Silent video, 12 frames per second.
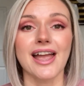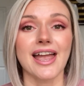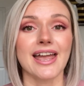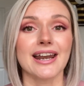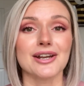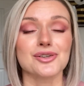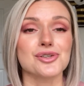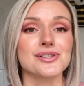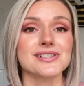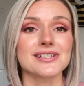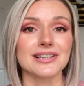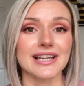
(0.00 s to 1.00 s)
and I
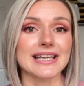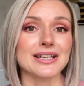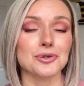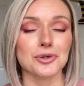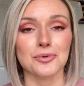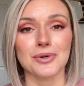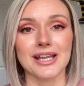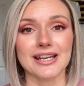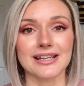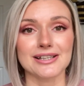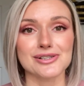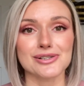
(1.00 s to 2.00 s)
just like
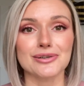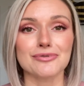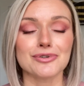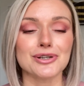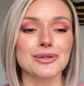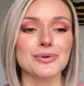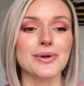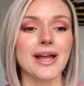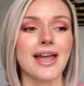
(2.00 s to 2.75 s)
creating this look for you,